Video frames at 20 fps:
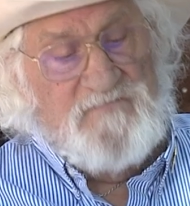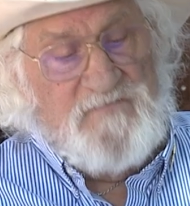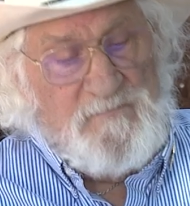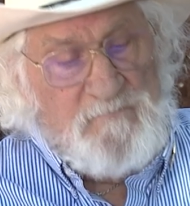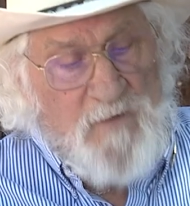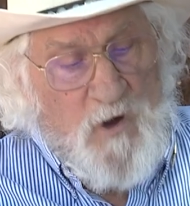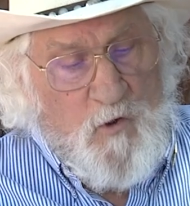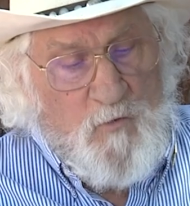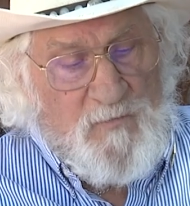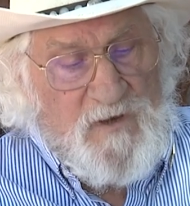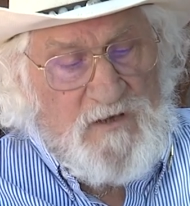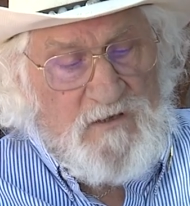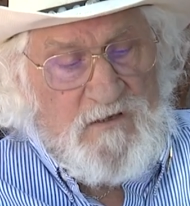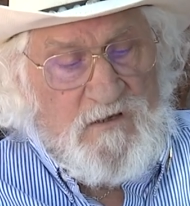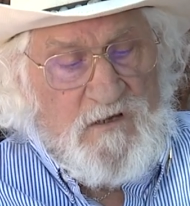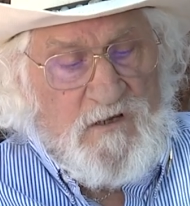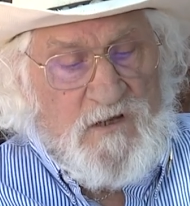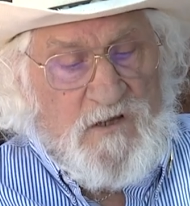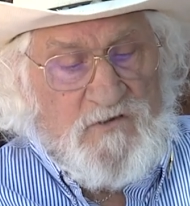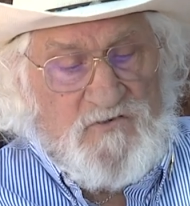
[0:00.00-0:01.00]
of the moment,
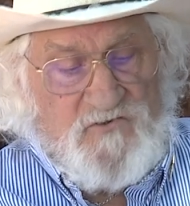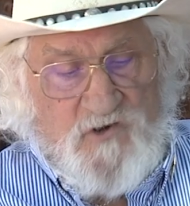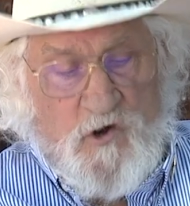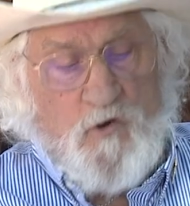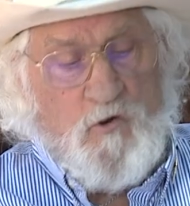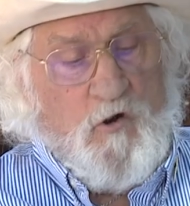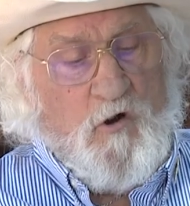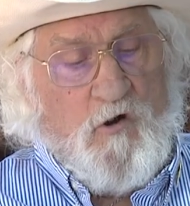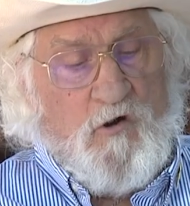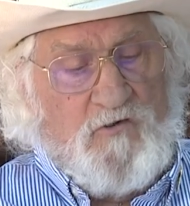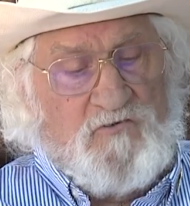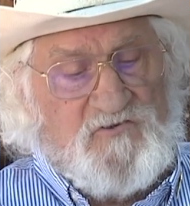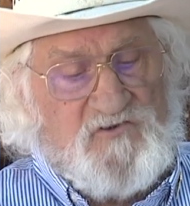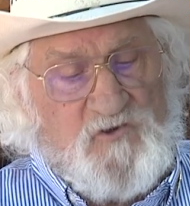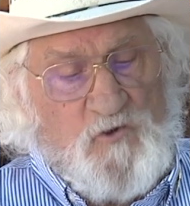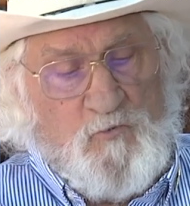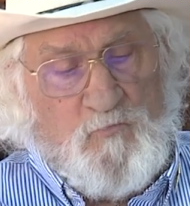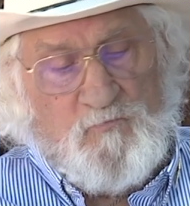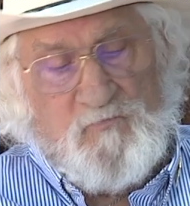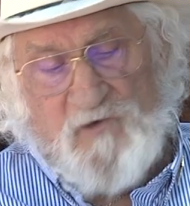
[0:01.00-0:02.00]
Joe
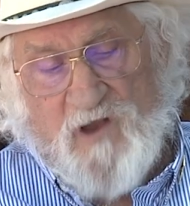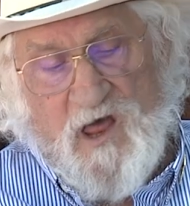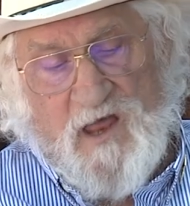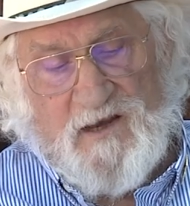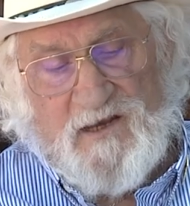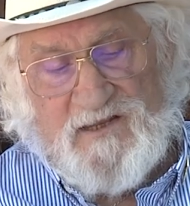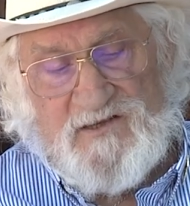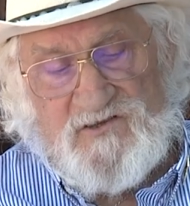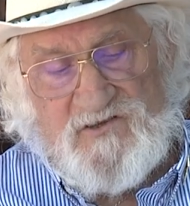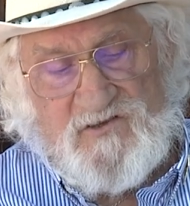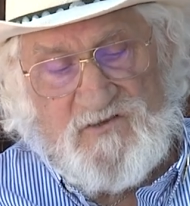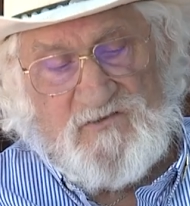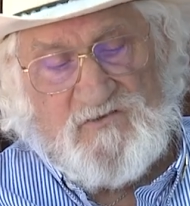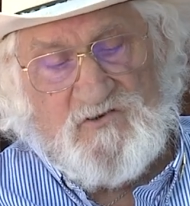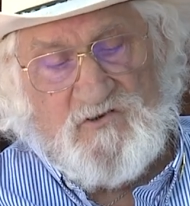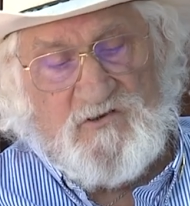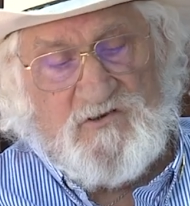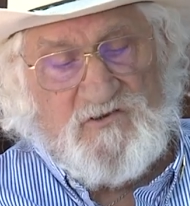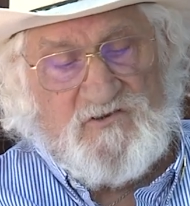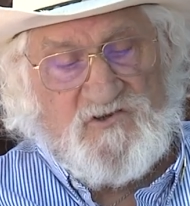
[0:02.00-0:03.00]
also blindly
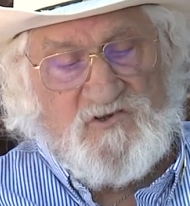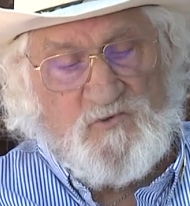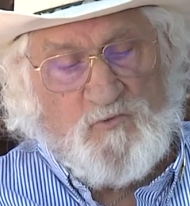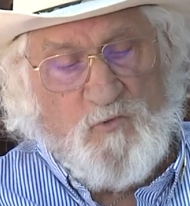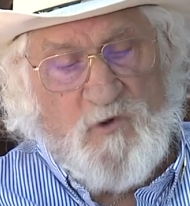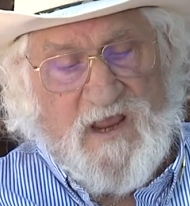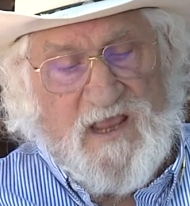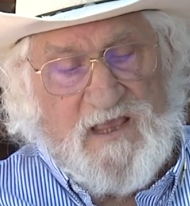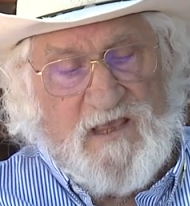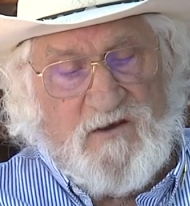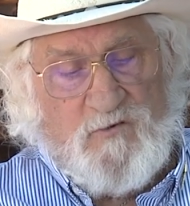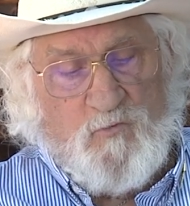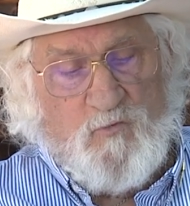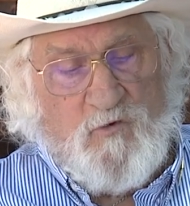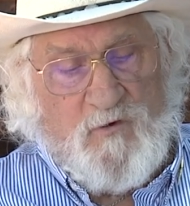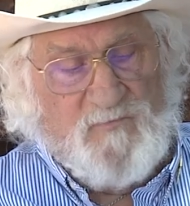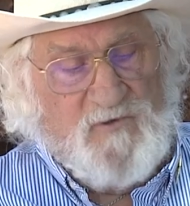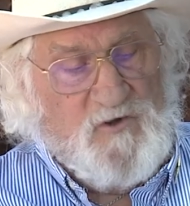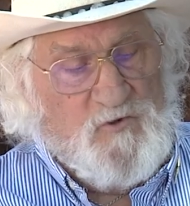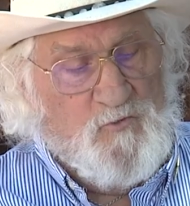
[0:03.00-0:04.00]
took a swing at a
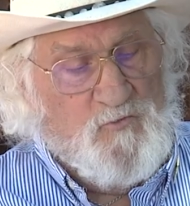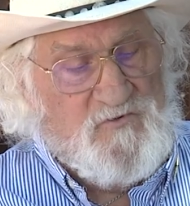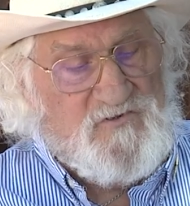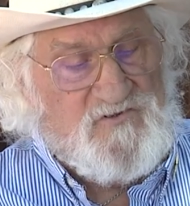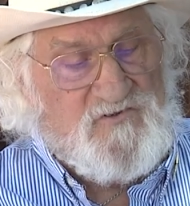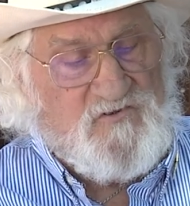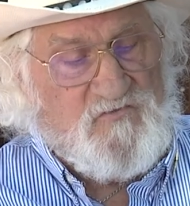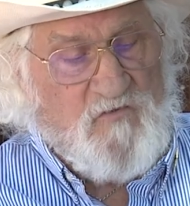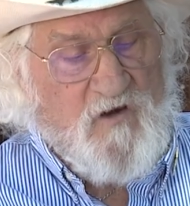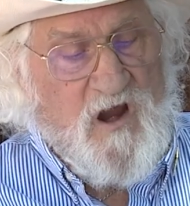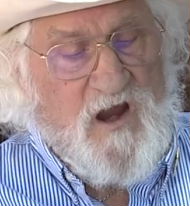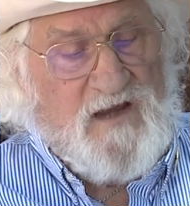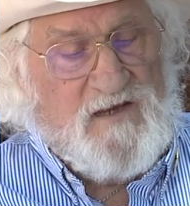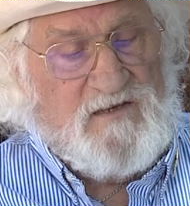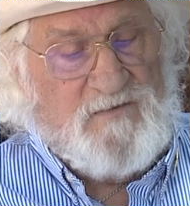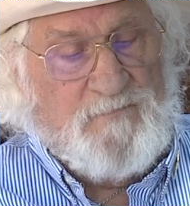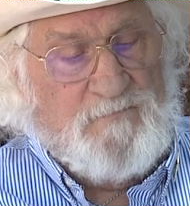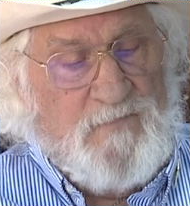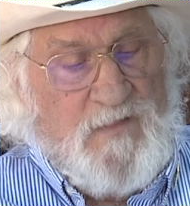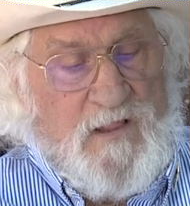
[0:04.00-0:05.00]
woman who was trying
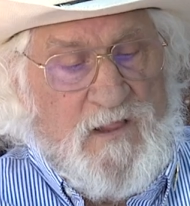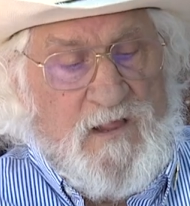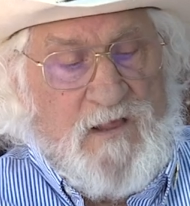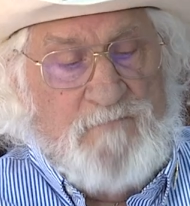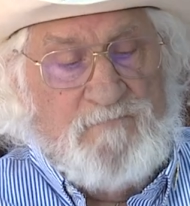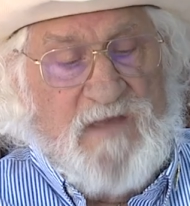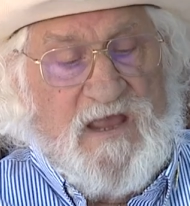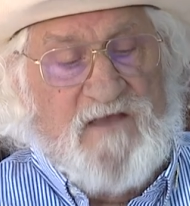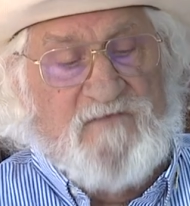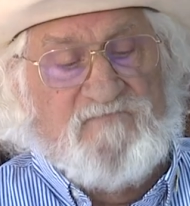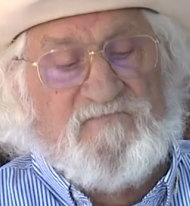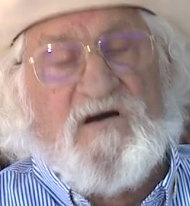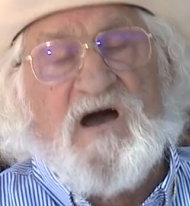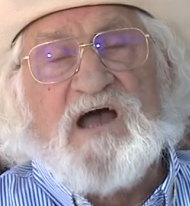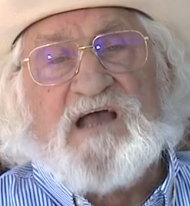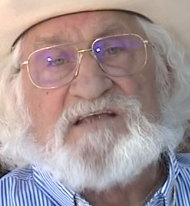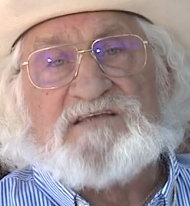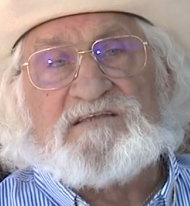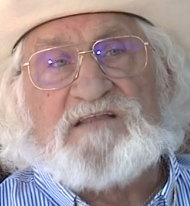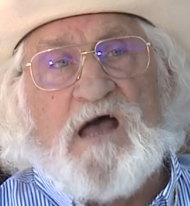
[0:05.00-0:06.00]
to make
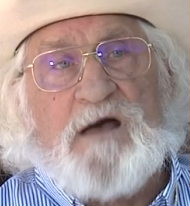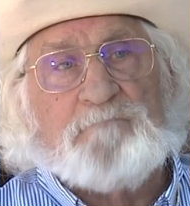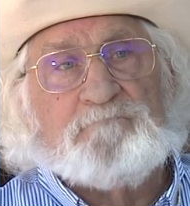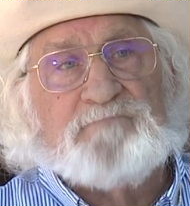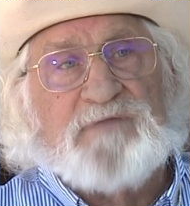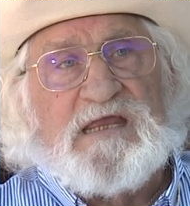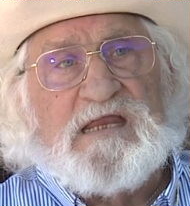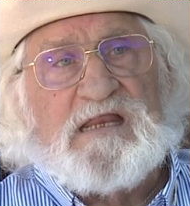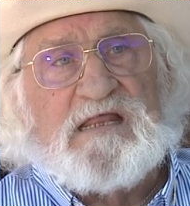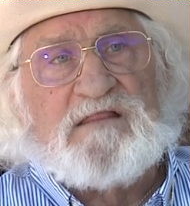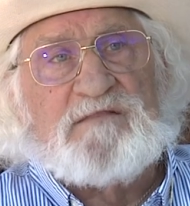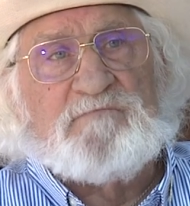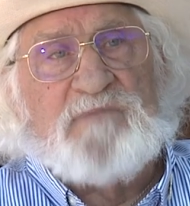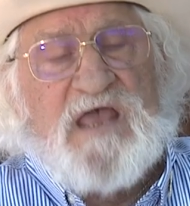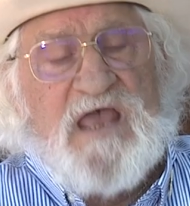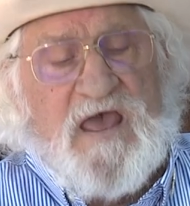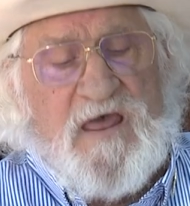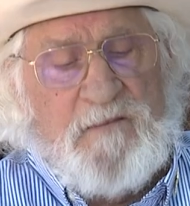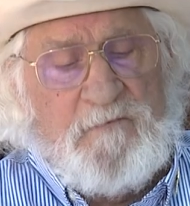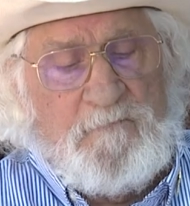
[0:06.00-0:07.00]
Phy stop beating the
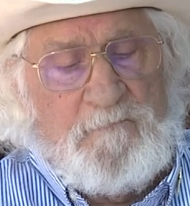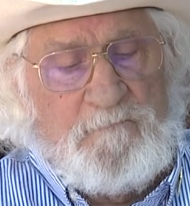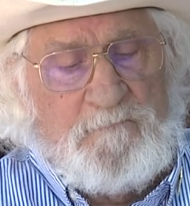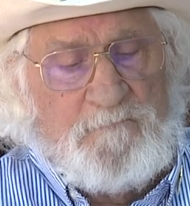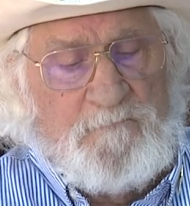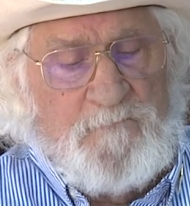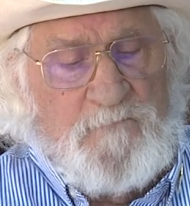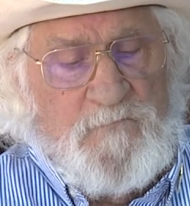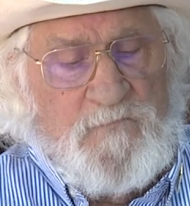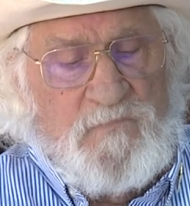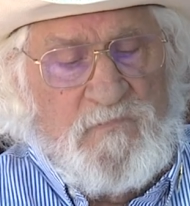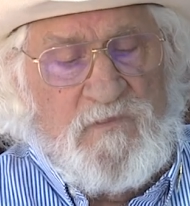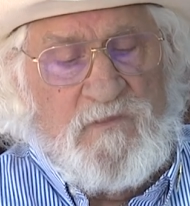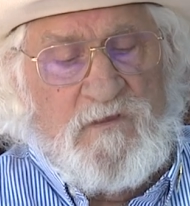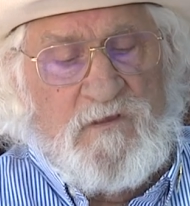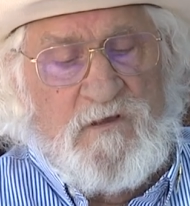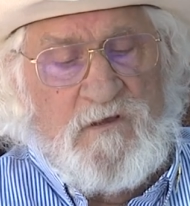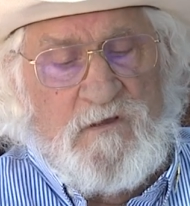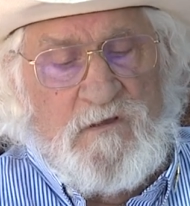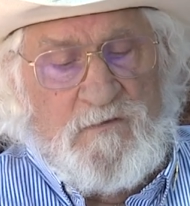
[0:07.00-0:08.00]
man.
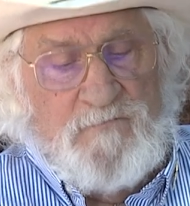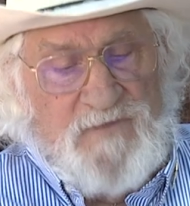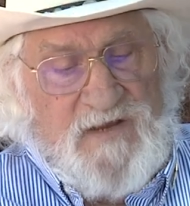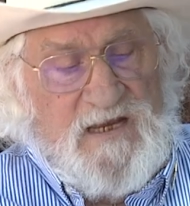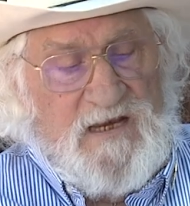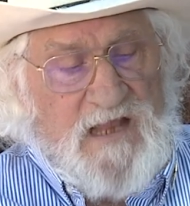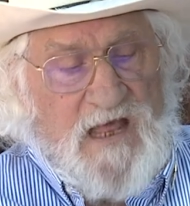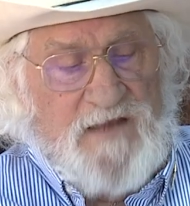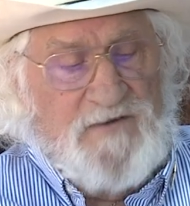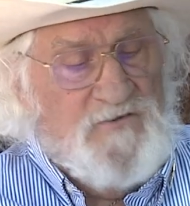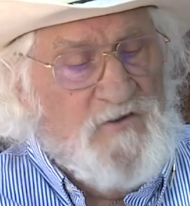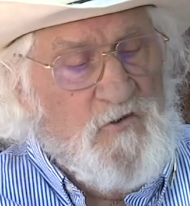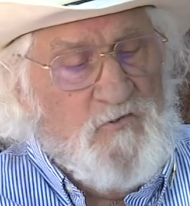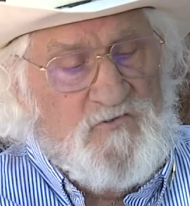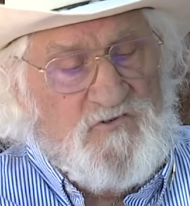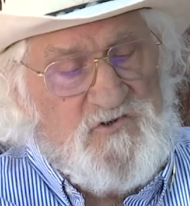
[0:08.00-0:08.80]
Pete had no